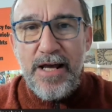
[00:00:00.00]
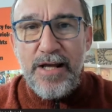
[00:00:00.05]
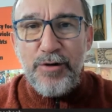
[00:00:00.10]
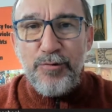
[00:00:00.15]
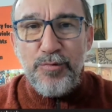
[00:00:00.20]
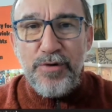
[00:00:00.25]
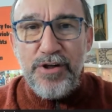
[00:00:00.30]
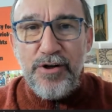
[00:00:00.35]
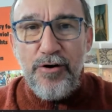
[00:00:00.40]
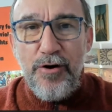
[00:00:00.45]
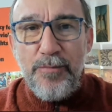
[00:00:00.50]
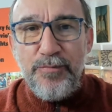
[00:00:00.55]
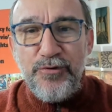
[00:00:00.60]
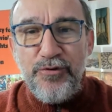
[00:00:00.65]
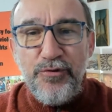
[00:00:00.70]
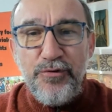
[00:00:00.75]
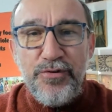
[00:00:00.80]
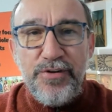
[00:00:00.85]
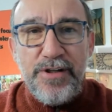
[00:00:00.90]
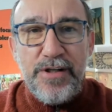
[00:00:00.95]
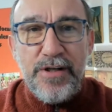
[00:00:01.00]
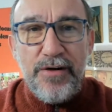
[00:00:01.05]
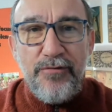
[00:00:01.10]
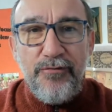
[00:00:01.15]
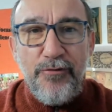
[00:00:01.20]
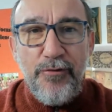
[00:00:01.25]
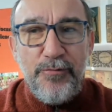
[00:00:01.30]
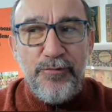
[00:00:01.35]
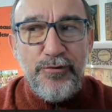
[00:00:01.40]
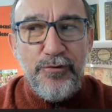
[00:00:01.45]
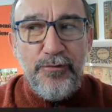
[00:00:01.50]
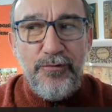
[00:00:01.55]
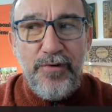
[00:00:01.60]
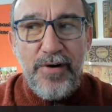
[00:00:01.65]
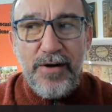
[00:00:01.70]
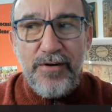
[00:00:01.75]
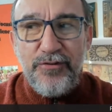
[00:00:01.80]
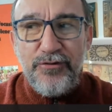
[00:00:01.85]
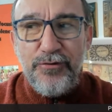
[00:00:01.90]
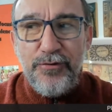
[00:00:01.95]
and we hope to hear from you
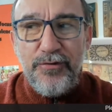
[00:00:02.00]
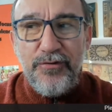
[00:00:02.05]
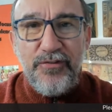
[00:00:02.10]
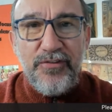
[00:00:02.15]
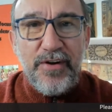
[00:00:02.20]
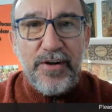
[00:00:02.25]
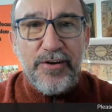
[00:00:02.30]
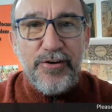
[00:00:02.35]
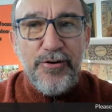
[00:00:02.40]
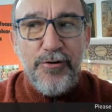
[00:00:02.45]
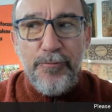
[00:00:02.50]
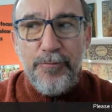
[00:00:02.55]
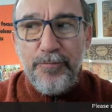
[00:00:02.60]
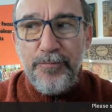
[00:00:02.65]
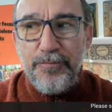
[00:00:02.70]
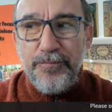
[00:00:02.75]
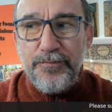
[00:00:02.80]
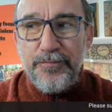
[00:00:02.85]
very soon. Thank you.